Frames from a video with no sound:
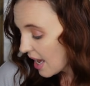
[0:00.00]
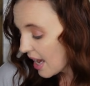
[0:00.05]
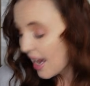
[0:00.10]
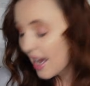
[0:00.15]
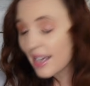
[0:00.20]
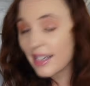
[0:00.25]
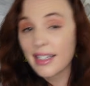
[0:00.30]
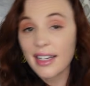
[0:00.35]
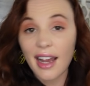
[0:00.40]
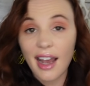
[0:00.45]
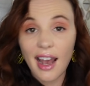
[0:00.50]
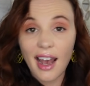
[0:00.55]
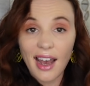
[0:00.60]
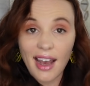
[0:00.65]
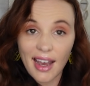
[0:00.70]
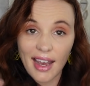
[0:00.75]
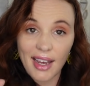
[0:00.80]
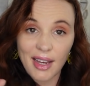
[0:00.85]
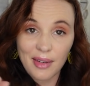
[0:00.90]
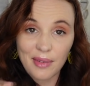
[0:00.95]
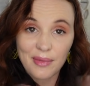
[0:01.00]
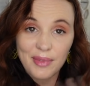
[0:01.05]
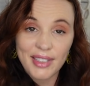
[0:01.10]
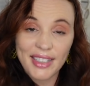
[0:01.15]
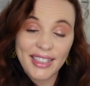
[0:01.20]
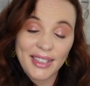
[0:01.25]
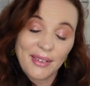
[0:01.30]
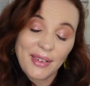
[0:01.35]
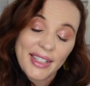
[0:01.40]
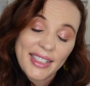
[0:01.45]
And I will
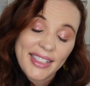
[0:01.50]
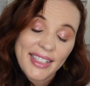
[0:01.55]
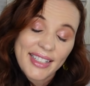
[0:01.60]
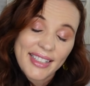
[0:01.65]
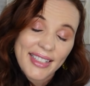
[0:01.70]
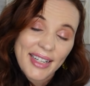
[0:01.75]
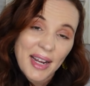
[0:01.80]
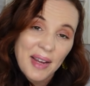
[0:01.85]
see you guys next